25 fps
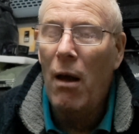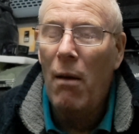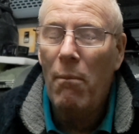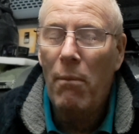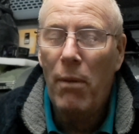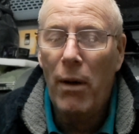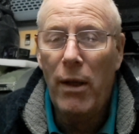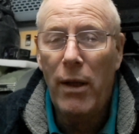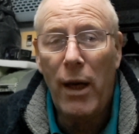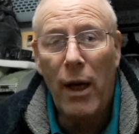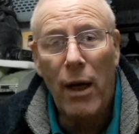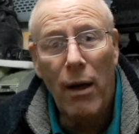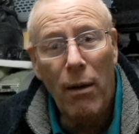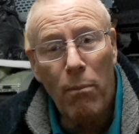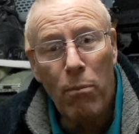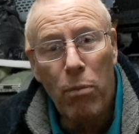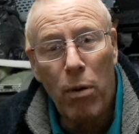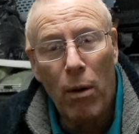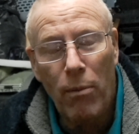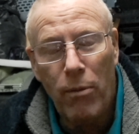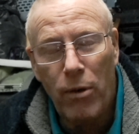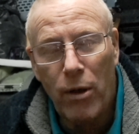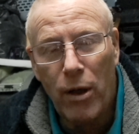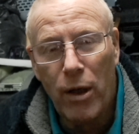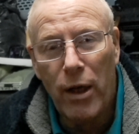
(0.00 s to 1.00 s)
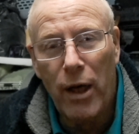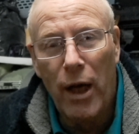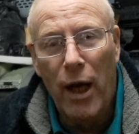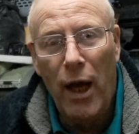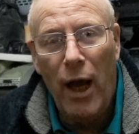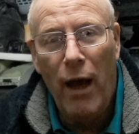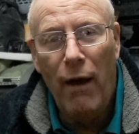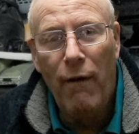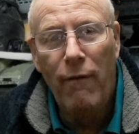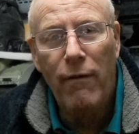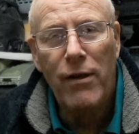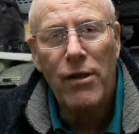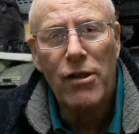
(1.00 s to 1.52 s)
But the other problem you're going to
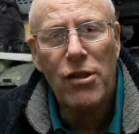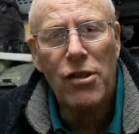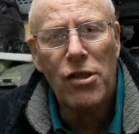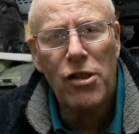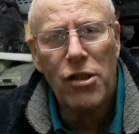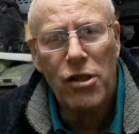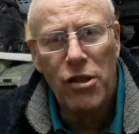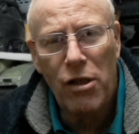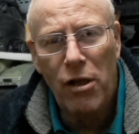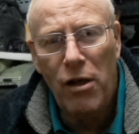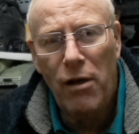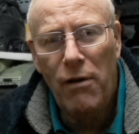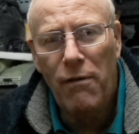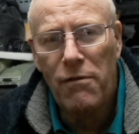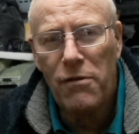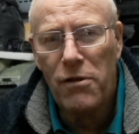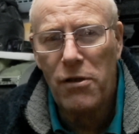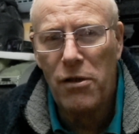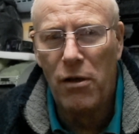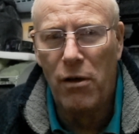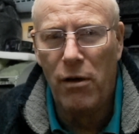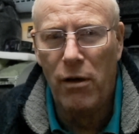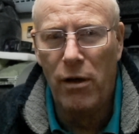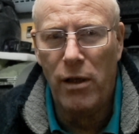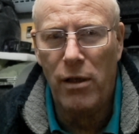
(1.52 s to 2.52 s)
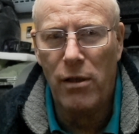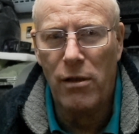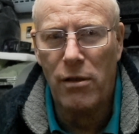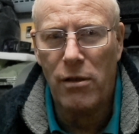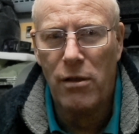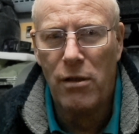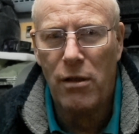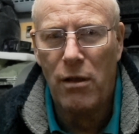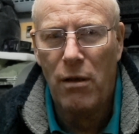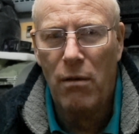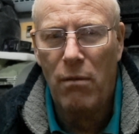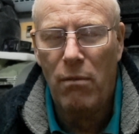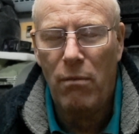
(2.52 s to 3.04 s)
have is the shaft size,
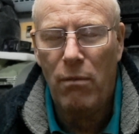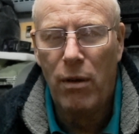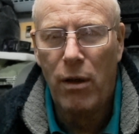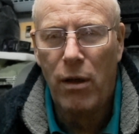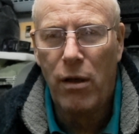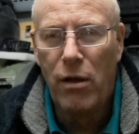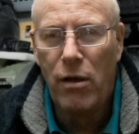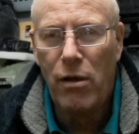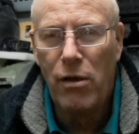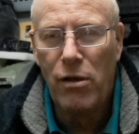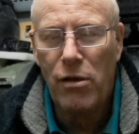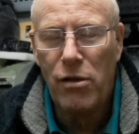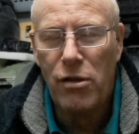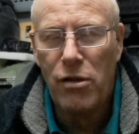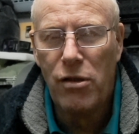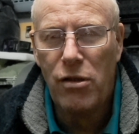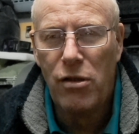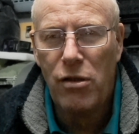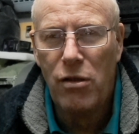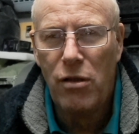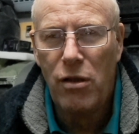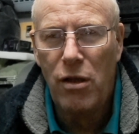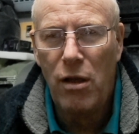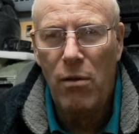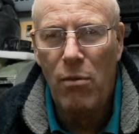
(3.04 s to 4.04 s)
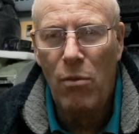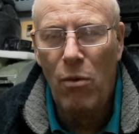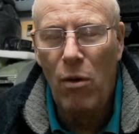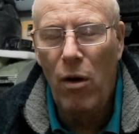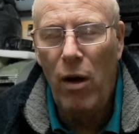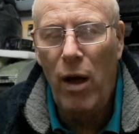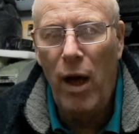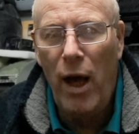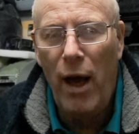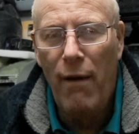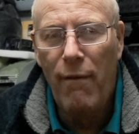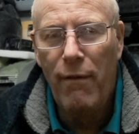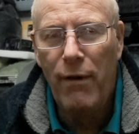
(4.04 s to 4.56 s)
because you
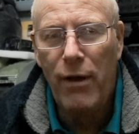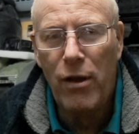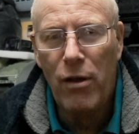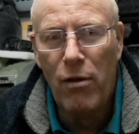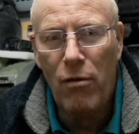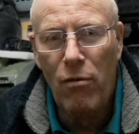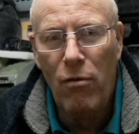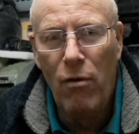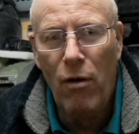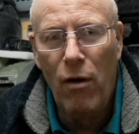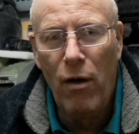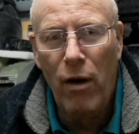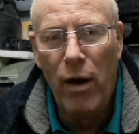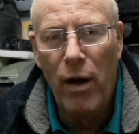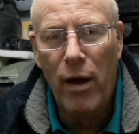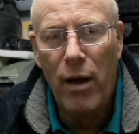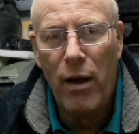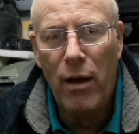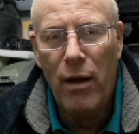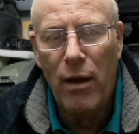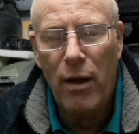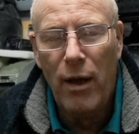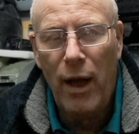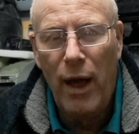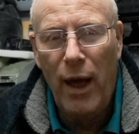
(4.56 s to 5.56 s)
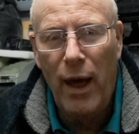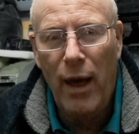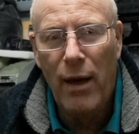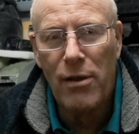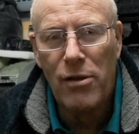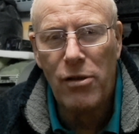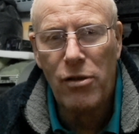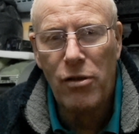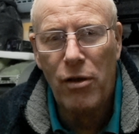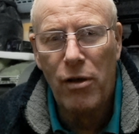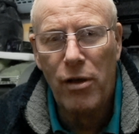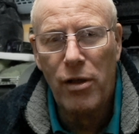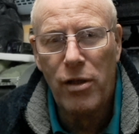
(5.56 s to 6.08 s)
might have it the right
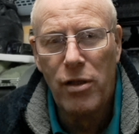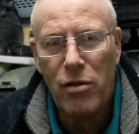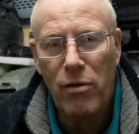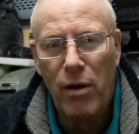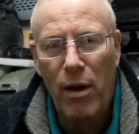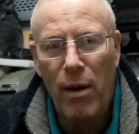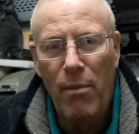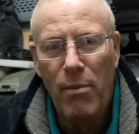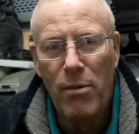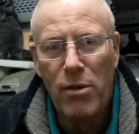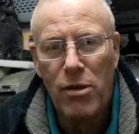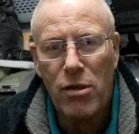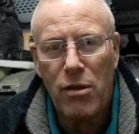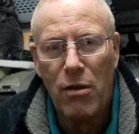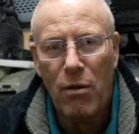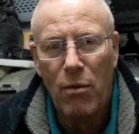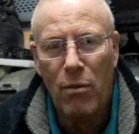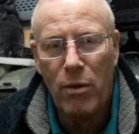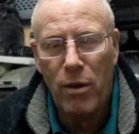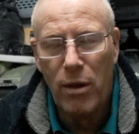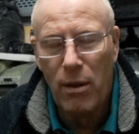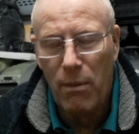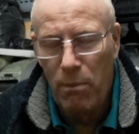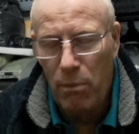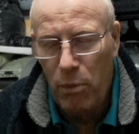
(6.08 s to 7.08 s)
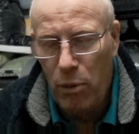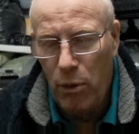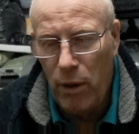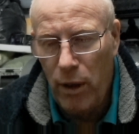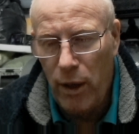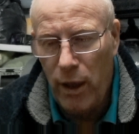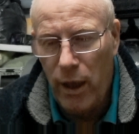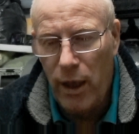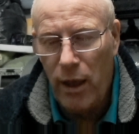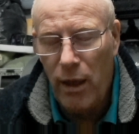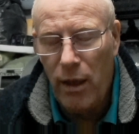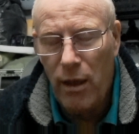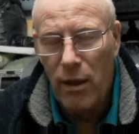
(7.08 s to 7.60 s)
outside diameter with a
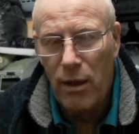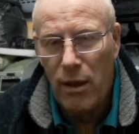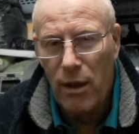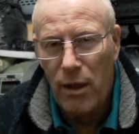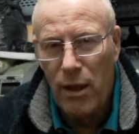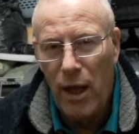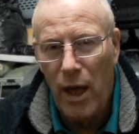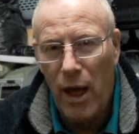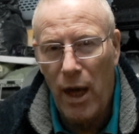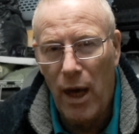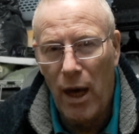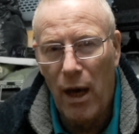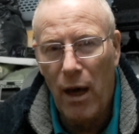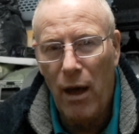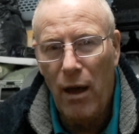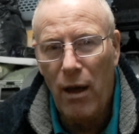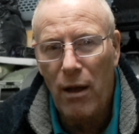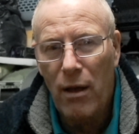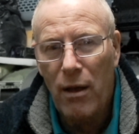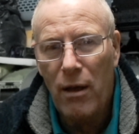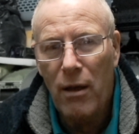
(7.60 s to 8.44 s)
pulley there,